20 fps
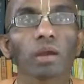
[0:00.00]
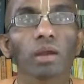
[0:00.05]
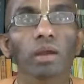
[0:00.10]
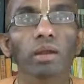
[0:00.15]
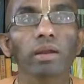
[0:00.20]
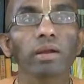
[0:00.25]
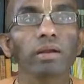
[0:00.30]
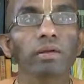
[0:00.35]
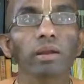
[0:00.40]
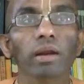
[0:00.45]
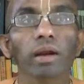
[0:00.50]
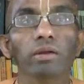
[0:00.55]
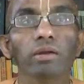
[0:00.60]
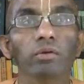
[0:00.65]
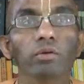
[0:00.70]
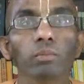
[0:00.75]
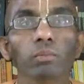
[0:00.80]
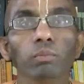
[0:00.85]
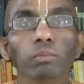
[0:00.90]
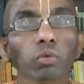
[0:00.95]
in trying
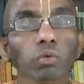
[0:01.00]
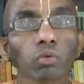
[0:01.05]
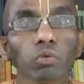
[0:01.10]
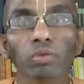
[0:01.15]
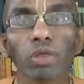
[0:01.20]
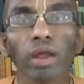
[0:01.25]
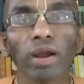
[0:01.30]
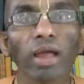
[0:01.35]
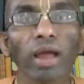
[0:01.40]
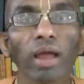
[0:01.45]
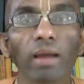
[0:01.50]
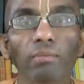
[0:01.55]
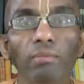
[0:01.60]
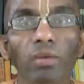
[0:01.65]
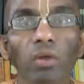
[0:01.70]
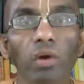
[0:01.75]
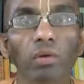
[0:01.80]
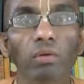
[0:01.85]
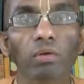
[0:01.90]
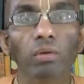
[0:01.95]
to prove that I'm
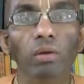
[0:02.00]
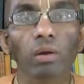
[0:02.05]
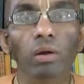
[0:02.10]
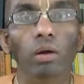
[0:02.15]
not